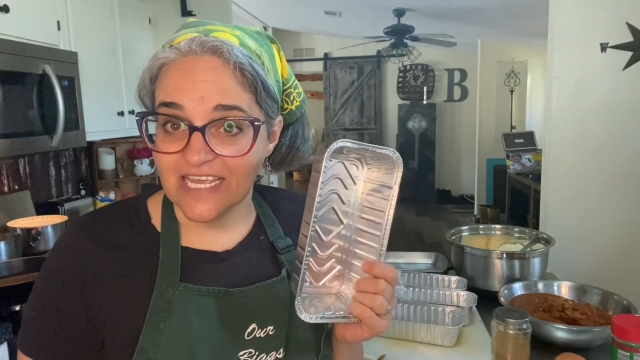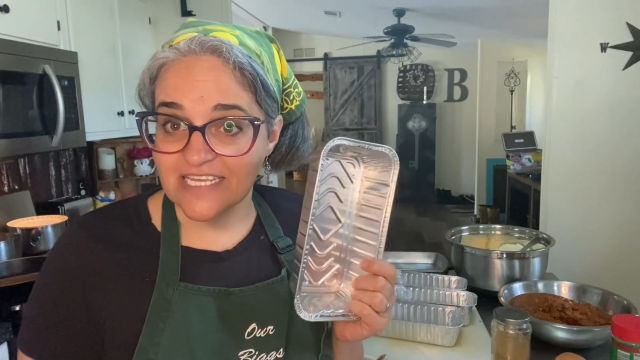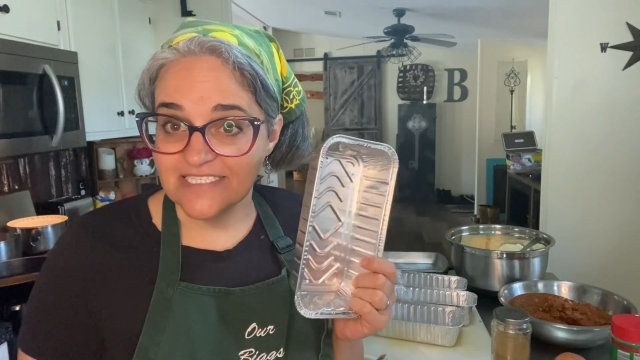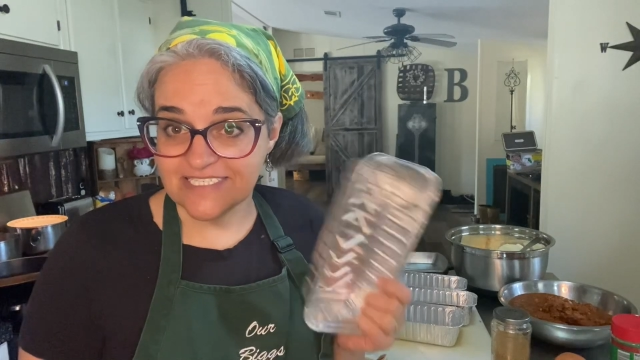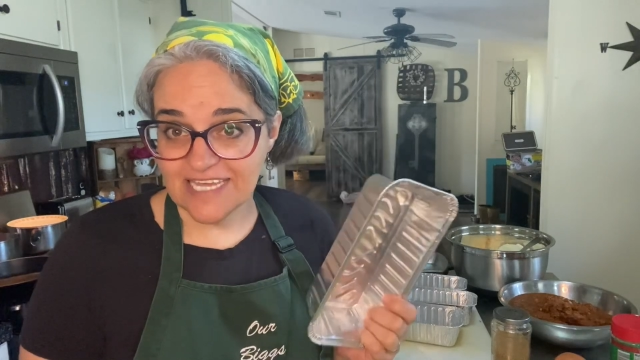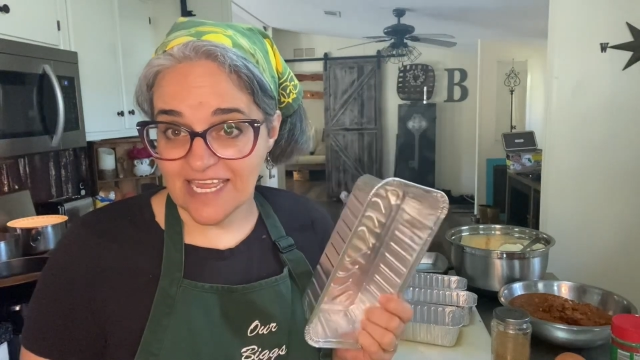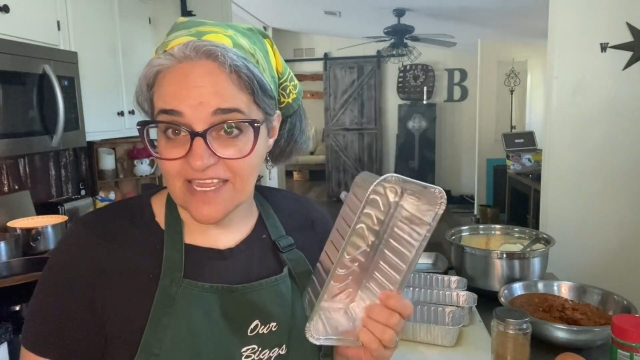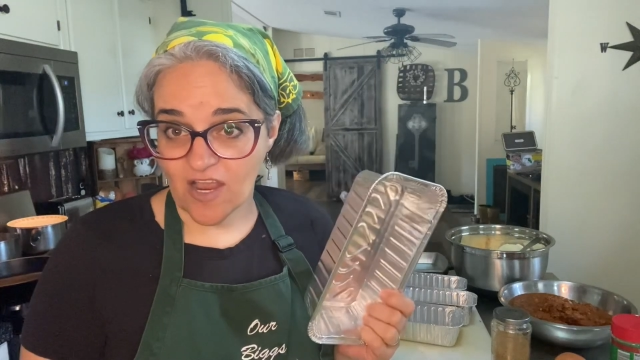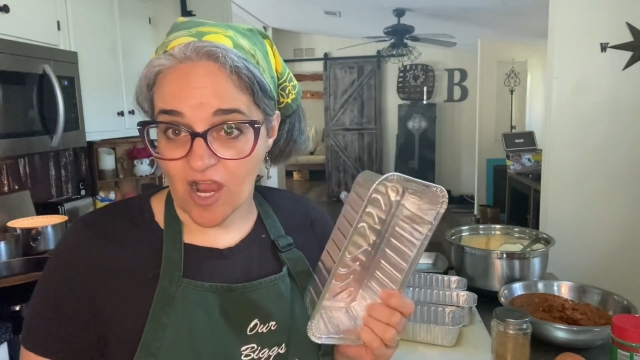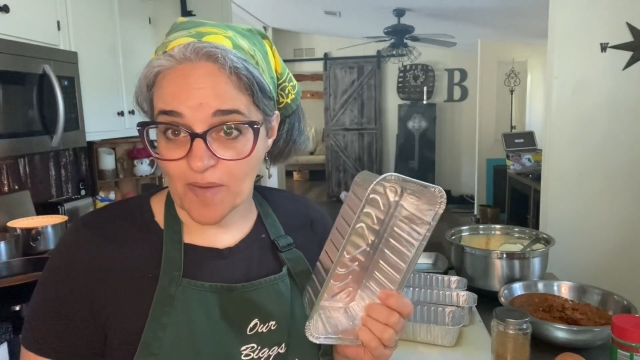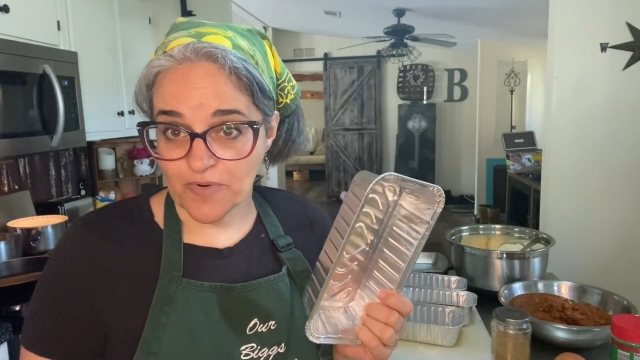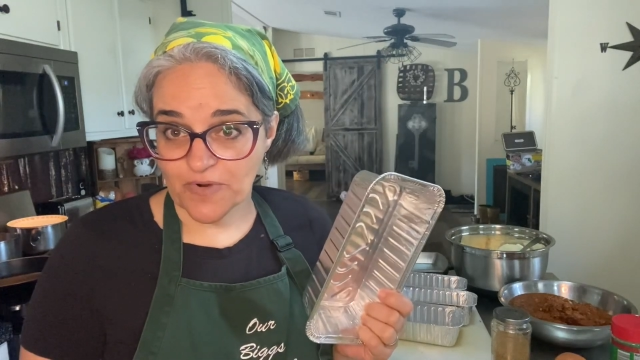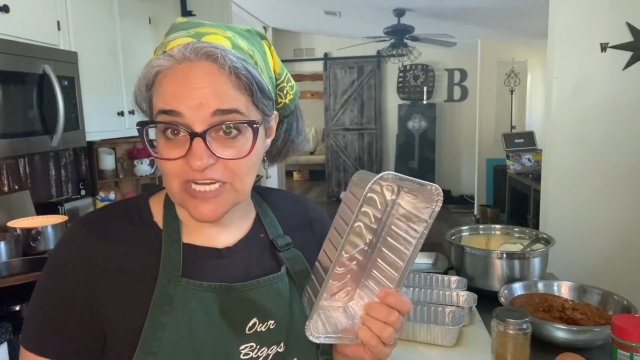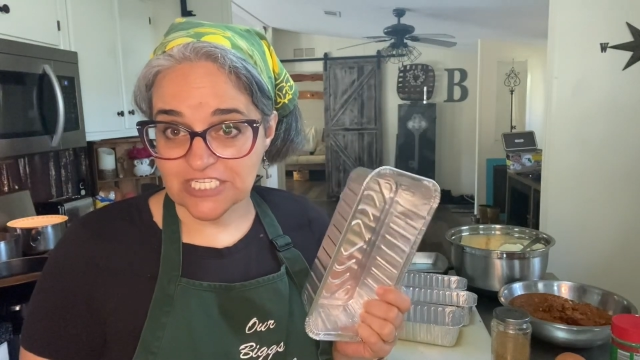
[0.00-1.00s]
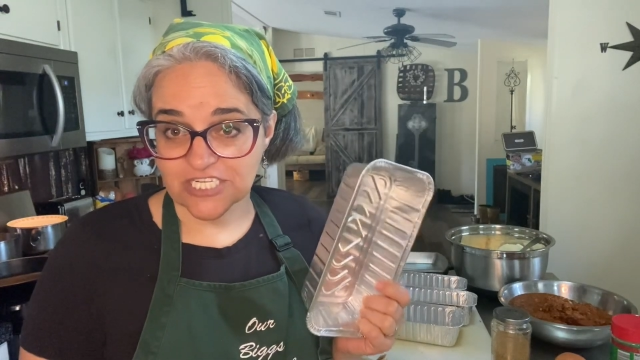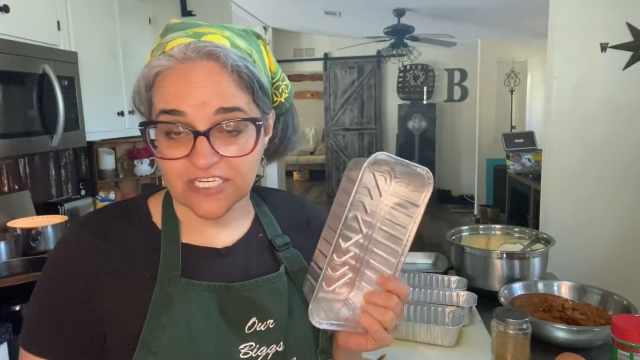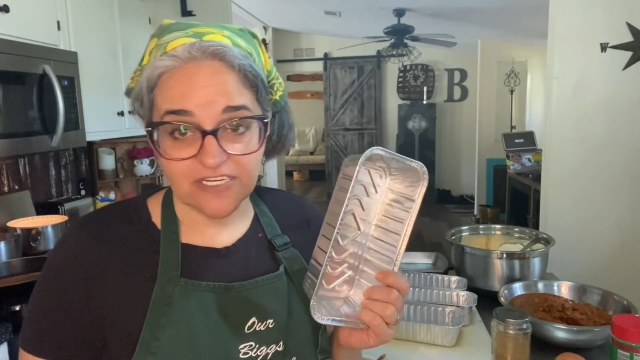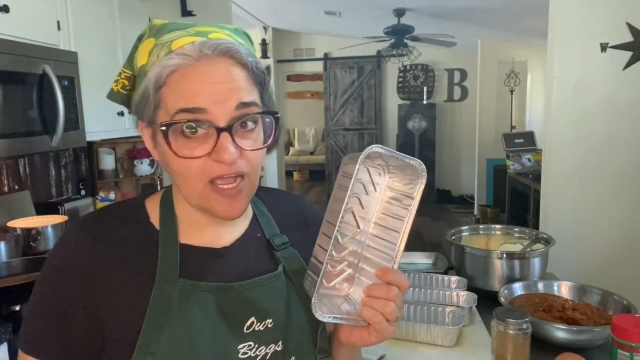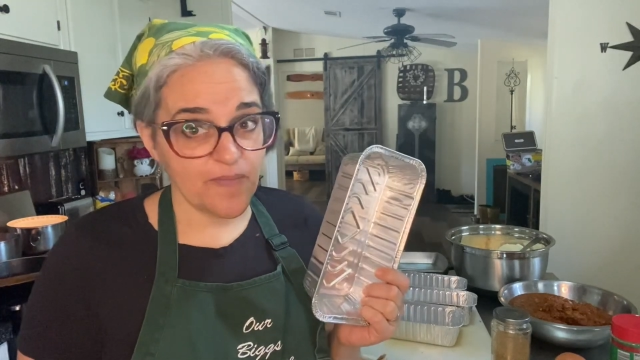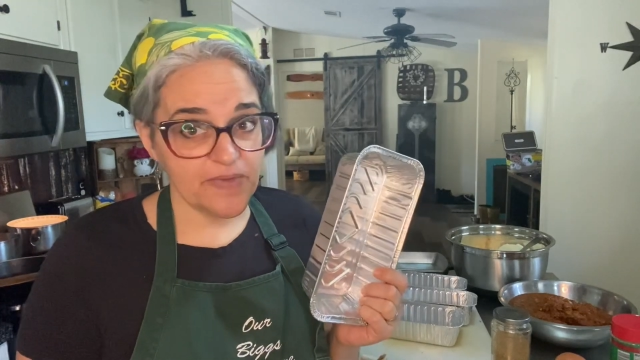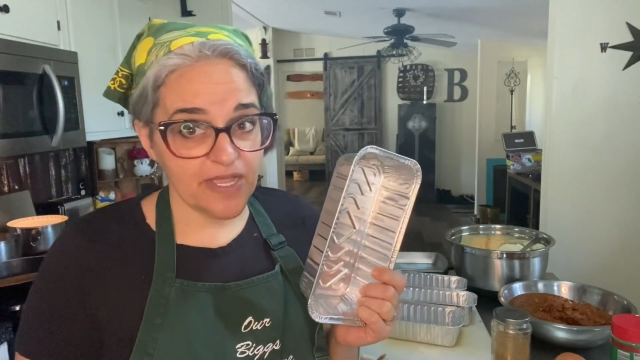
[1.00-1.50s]
a day operation
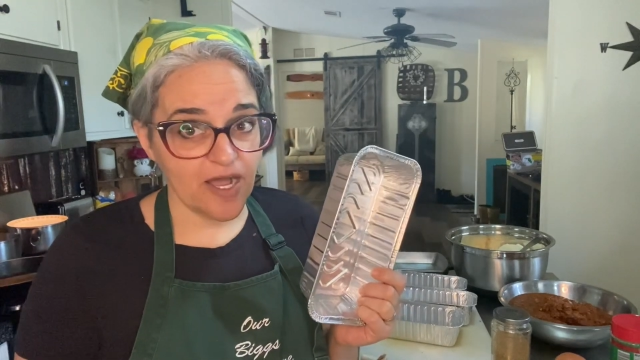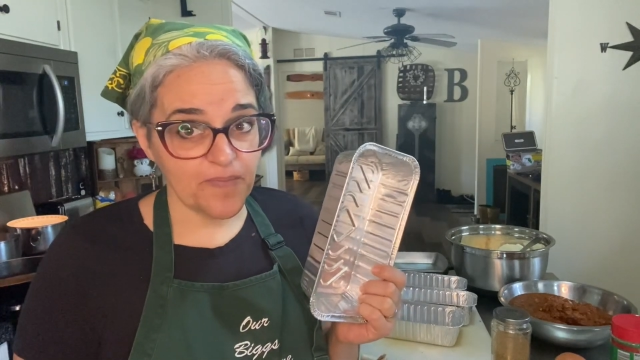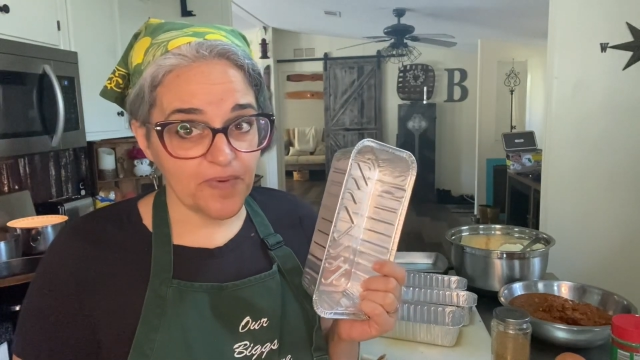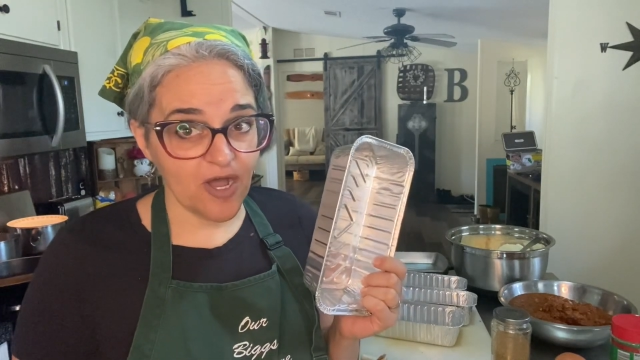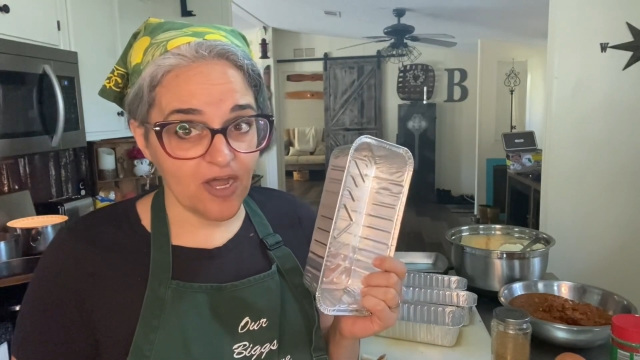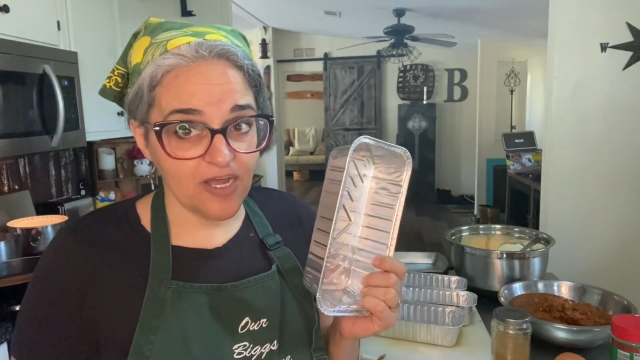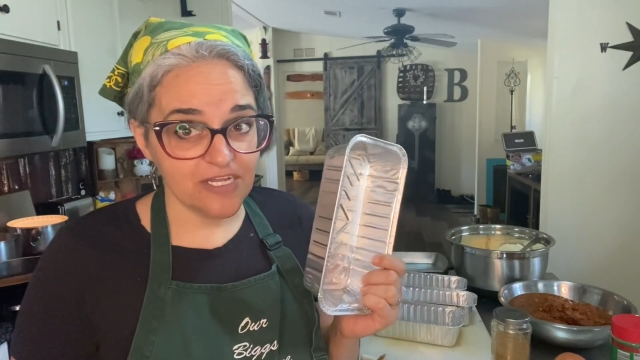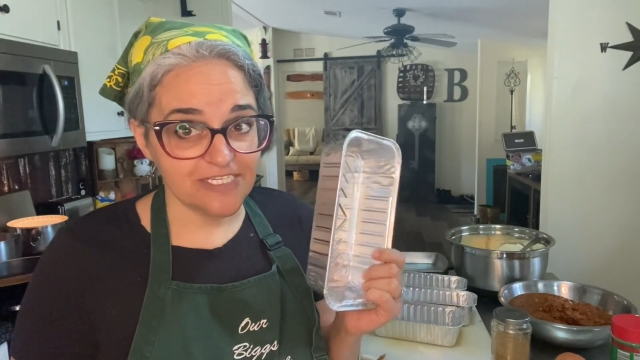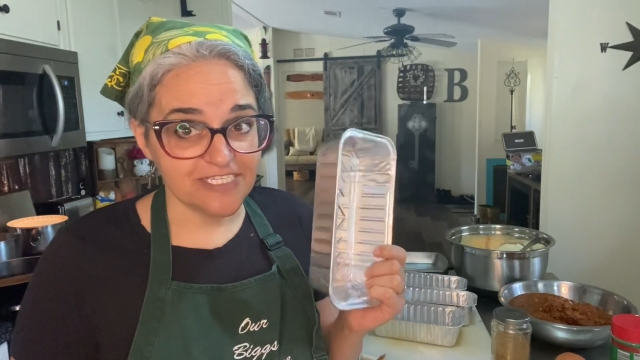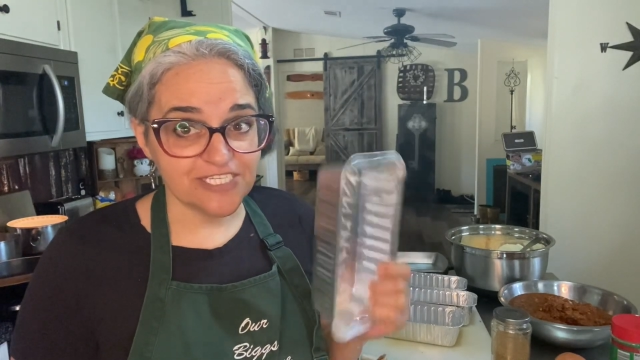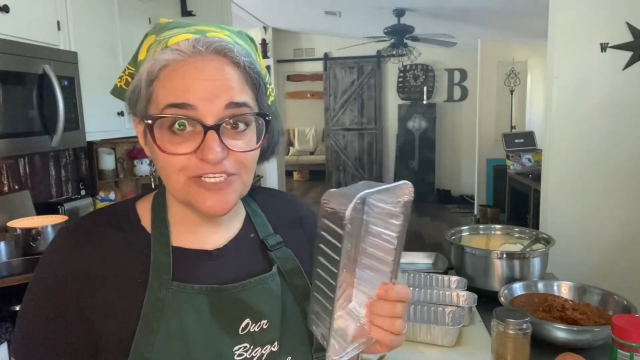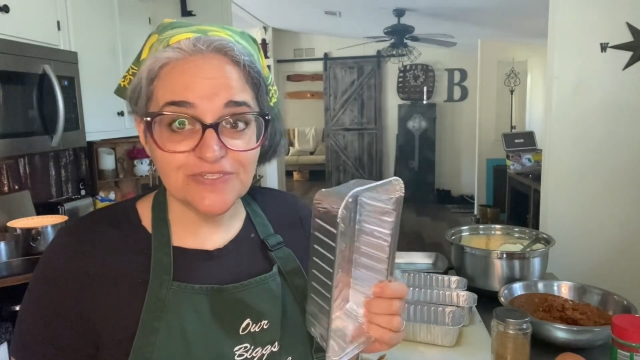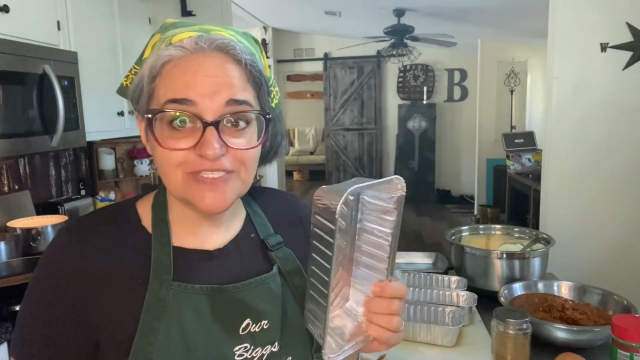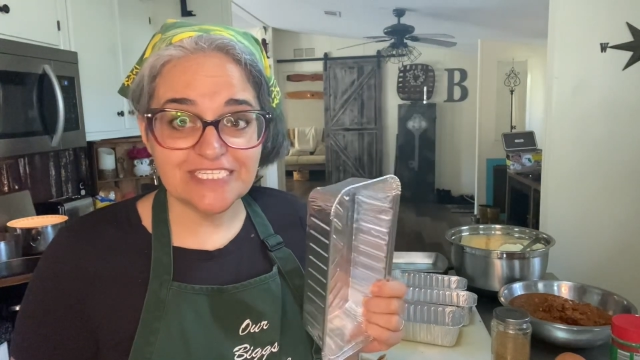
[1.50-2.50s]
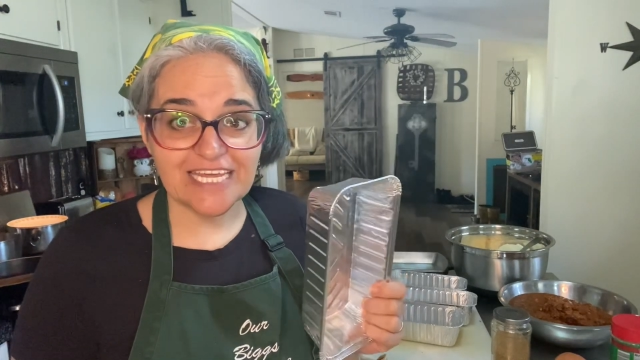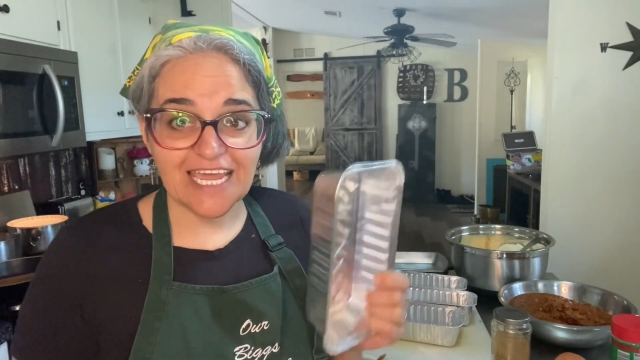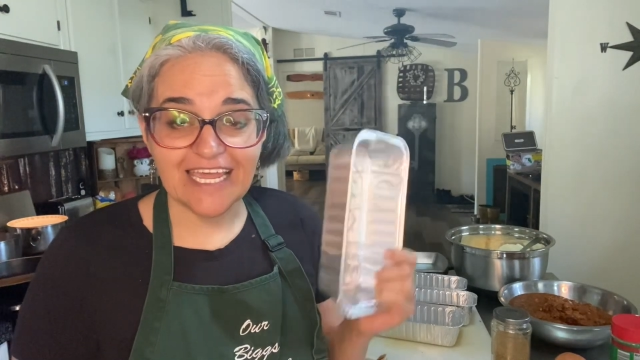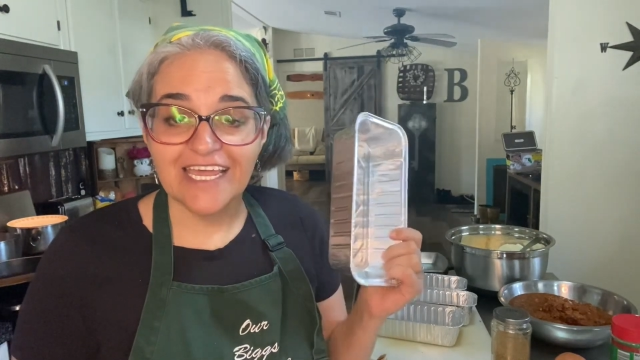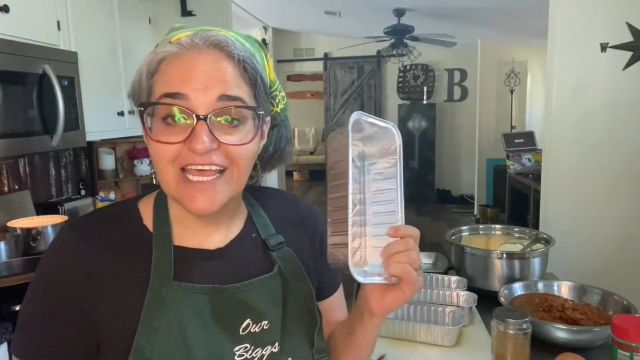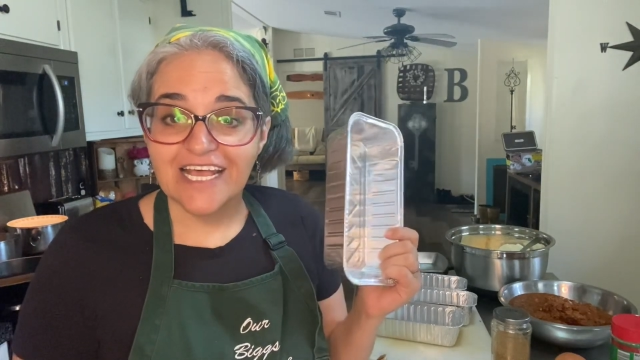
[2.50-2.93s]
coming up on Tuesday.